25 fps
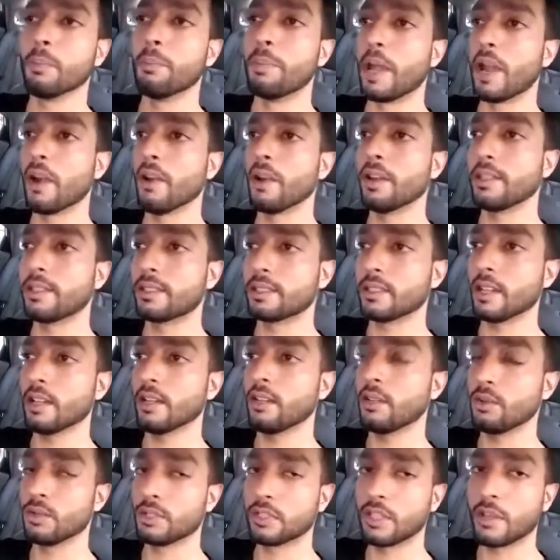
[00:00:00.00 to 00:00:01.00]
Barry
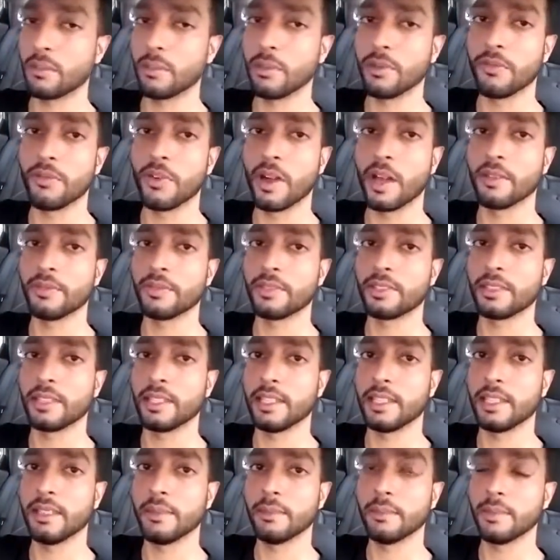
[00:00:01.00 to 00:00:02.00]
Sutton, who sent me 5
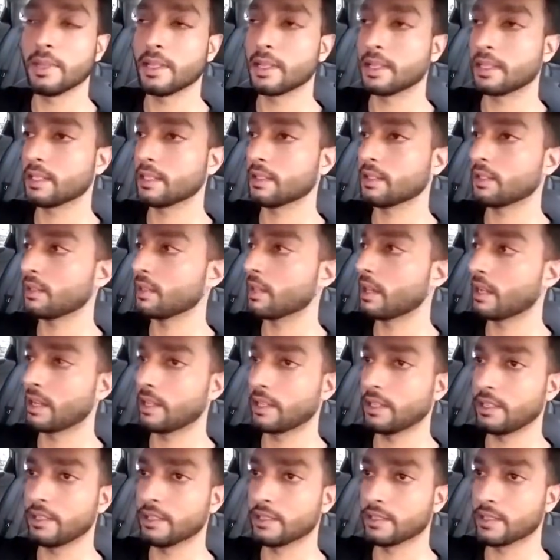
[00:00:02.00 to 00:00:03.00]
Steam.
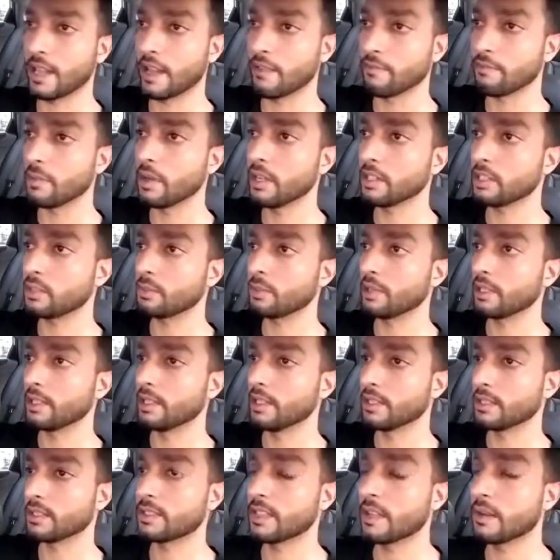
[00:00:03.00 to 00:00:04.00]
He doesn't have much, but he
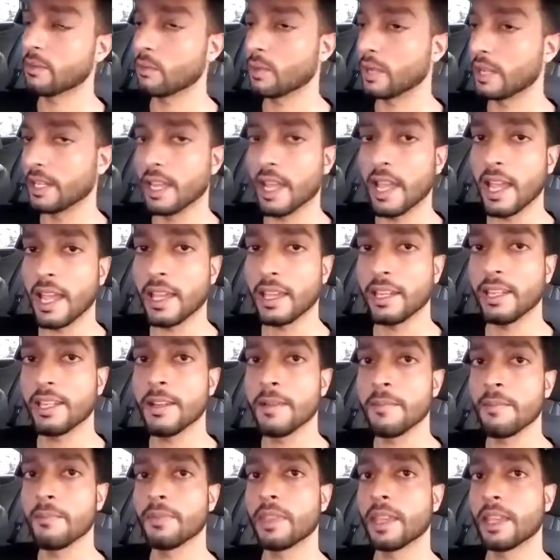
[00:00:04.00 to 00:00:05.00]
does send when he can.
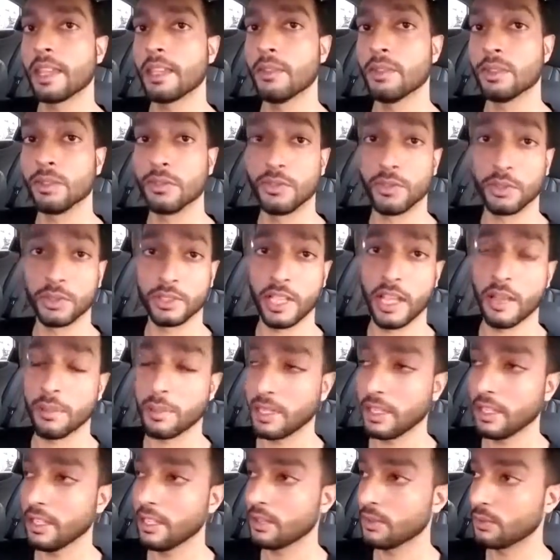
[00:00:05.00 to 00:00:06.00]
Thank you to
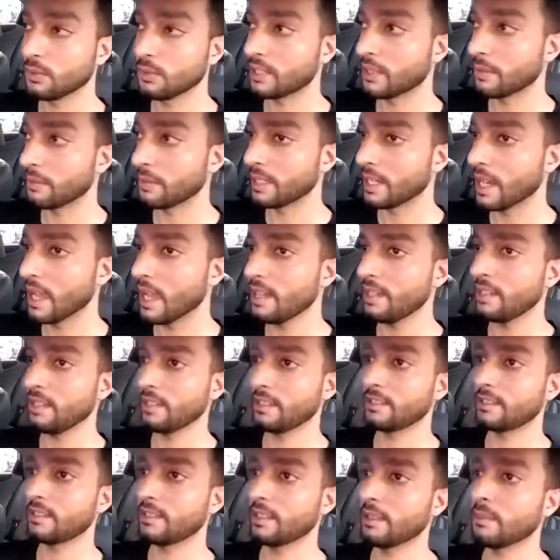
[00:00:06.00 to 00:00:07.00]
Full-Time Geek, who sent me 90
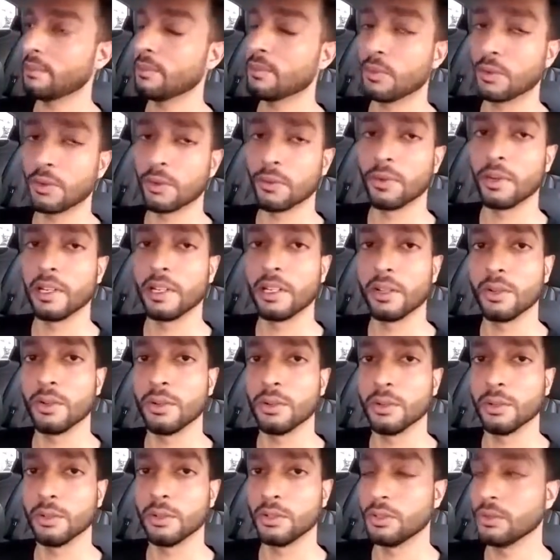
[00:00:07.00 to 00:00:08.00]
Steam. What a really
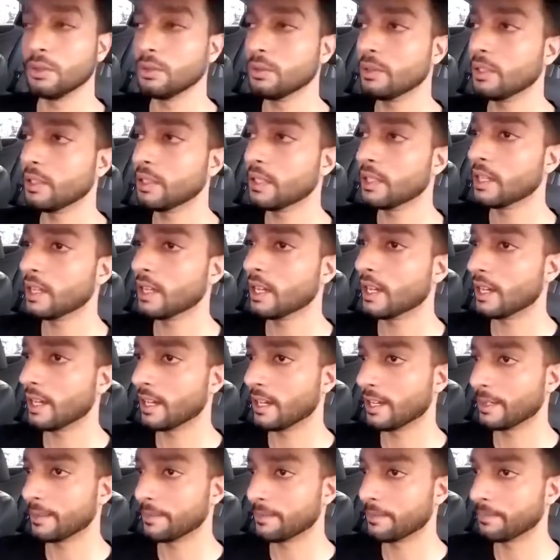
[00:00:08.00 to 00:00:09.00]
cool dude.
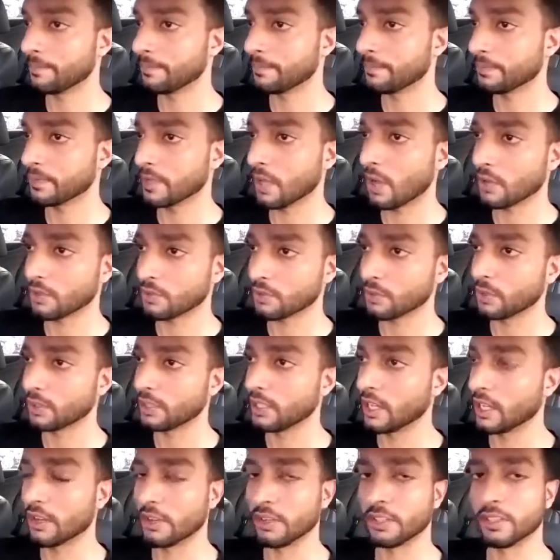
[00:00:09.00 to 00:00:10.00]
Also
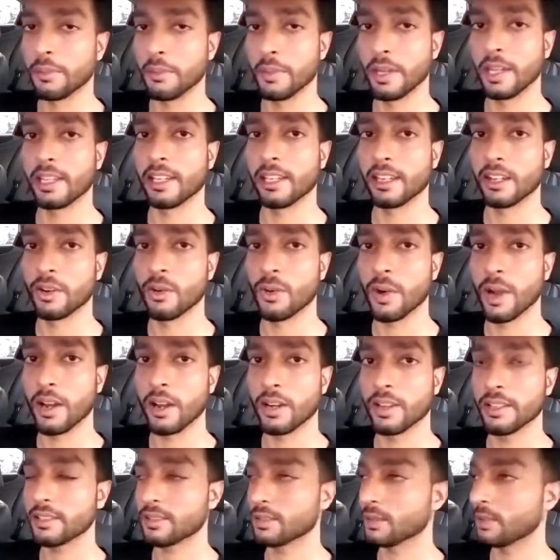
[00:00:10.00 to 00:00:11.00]
another Dominican
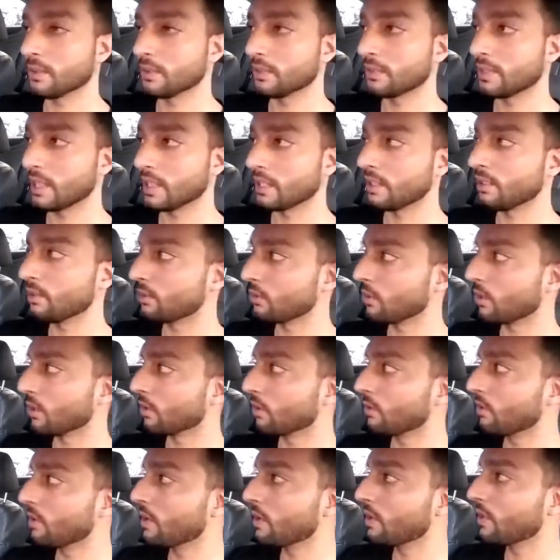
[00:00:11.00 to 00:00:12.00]
Aquarius, so thank you to all
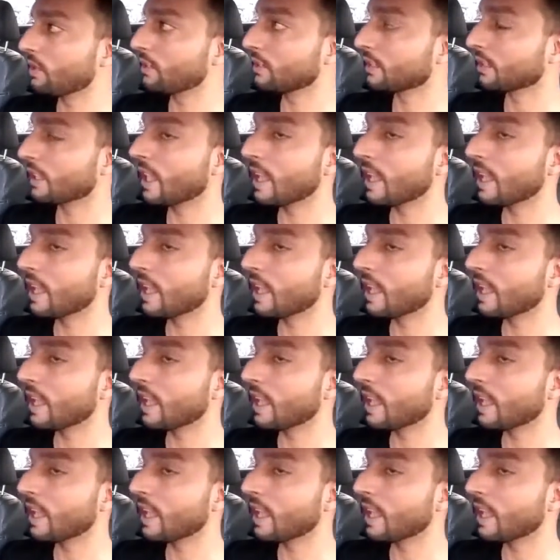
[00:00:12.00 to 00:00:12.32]
Aquarians.